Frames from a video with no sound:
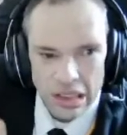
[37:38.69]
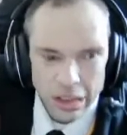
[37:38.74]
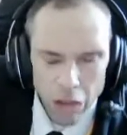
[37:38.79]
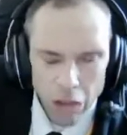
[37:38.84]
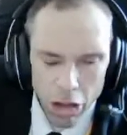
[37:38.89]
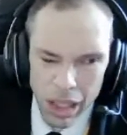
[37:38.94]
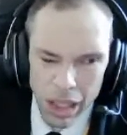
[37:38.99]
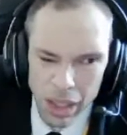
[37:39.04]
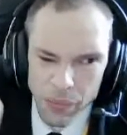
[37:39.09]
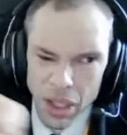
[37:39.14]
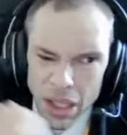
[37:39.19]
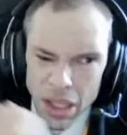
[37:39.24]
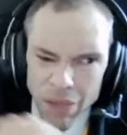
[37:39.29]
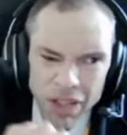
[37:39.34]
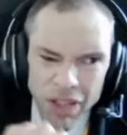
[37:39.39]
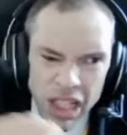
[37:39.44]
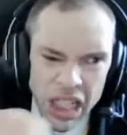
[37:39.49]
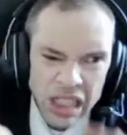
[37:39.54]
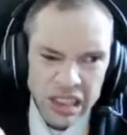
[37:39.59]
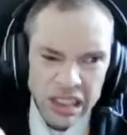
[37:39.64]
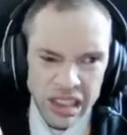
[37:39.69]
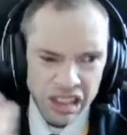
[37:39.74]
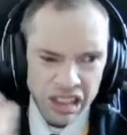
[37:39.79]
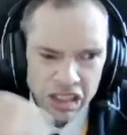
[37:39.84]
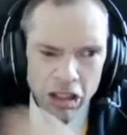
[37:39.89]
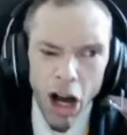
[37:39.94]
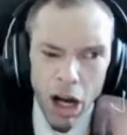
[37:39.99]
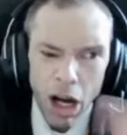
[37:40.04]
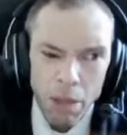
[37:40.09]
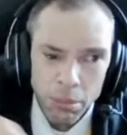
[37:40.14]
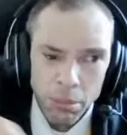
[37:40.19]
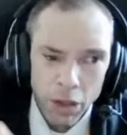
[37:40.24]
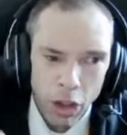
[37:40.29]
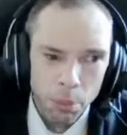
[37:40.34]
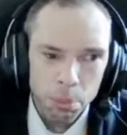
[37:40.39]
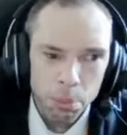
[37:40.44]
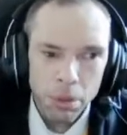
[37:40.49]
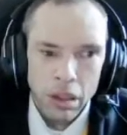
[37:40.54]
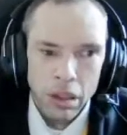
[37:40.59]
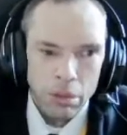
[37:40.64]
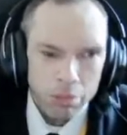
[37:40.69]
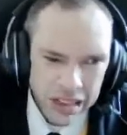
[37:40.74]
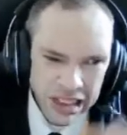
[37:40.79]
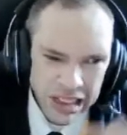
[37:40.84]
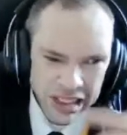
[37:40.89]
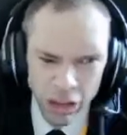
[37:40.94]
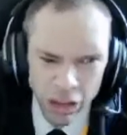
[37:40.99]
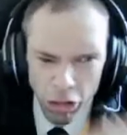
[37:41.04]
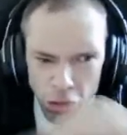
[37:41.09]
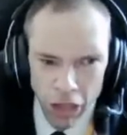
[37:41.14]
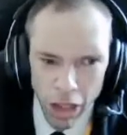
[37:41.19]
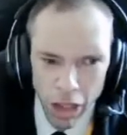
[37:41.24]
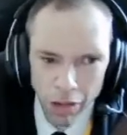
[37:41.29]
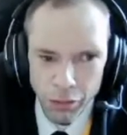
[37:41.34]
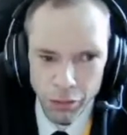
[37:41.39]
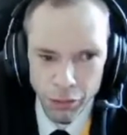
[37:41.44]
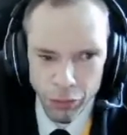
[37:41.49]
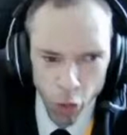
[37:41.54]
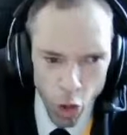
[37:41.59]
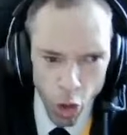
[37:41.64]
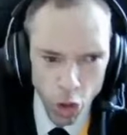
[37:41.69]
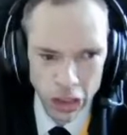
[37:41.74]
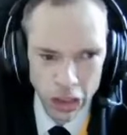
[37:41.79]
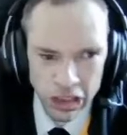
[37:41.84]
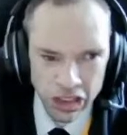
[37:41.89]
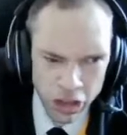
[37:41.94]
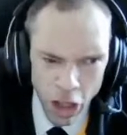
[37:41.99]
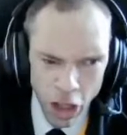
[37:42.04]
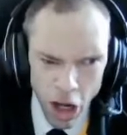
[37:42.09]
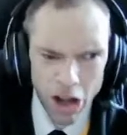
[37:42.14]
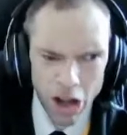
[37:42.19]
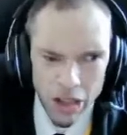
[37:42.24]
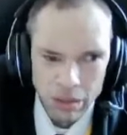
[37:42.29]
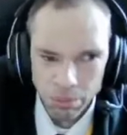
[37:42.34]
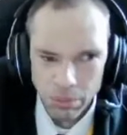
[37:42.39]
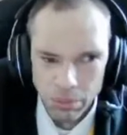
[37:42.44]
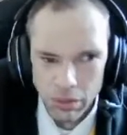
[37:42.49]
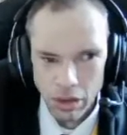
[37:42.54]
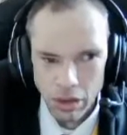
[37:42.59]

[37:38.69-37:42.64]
So even if it is a time loop, we're still going forward in time.